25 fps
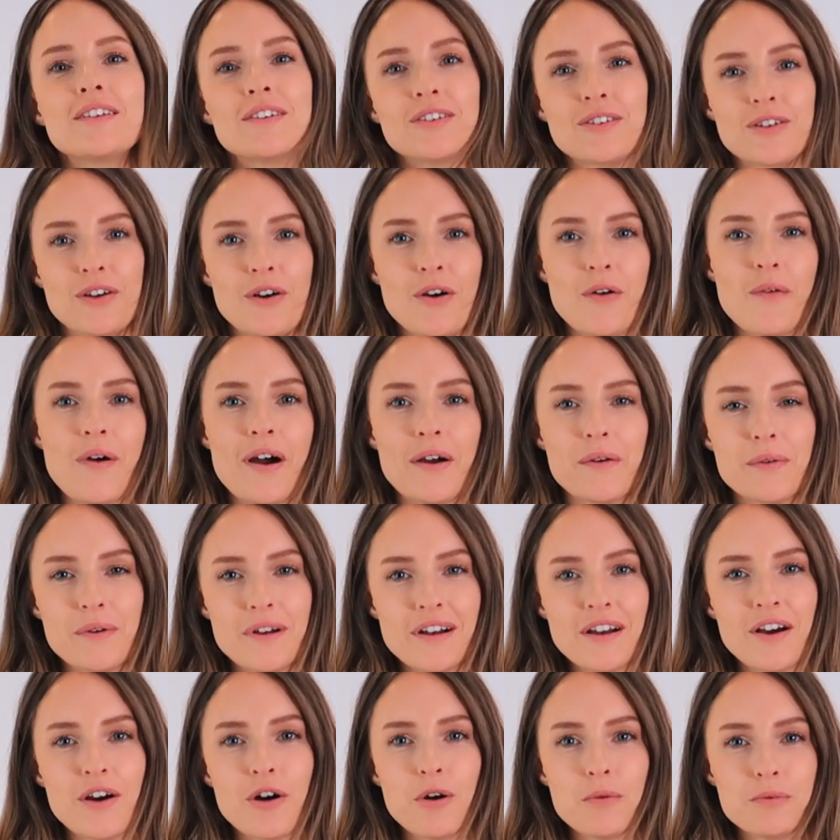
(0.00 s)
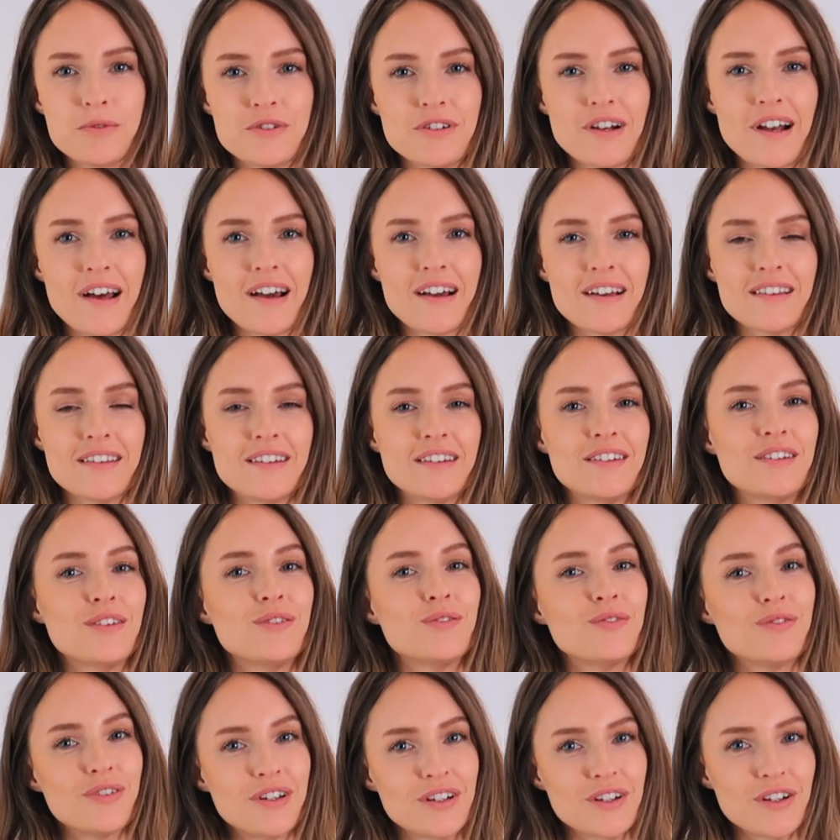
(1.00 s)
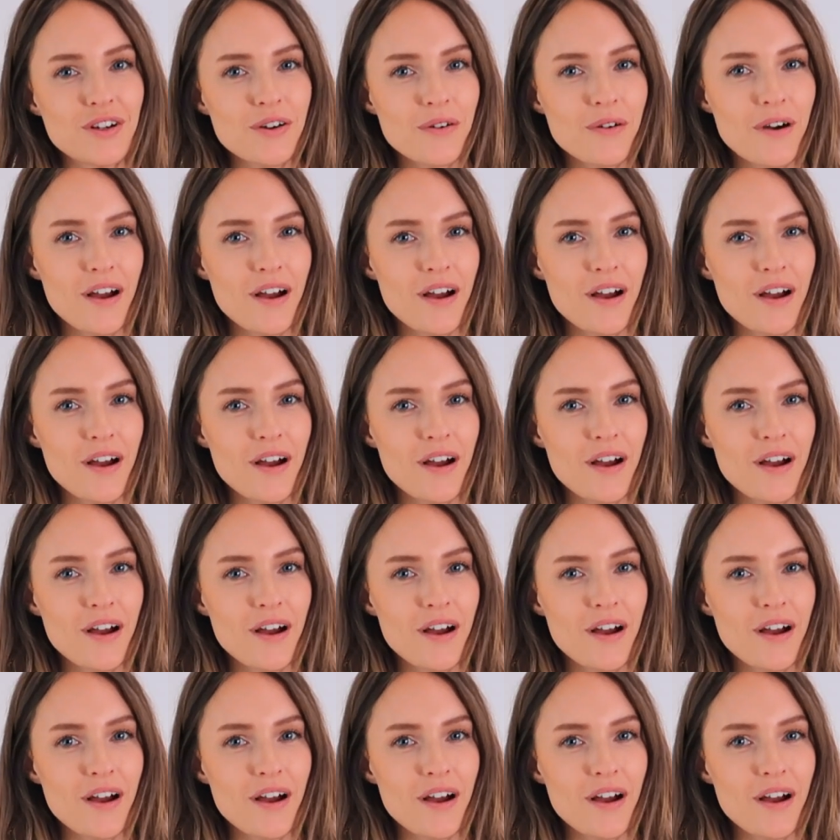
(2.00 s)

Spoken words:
So I really hope you liked this video,